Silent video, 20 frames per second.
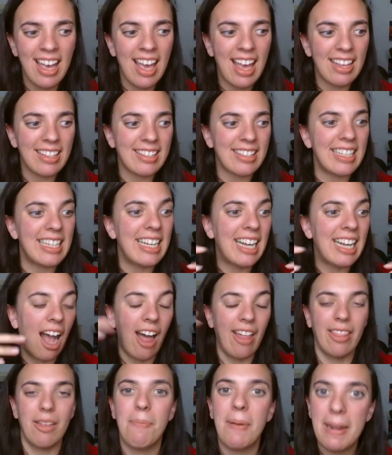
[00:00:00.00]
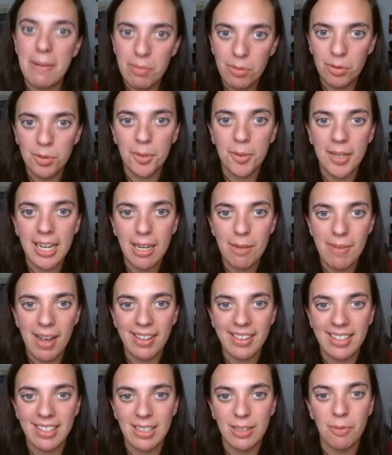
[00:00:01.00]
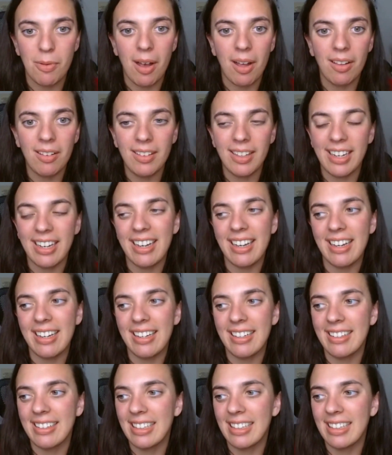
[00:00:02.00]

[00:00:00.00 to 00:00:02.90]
seeing other people talking about this as well and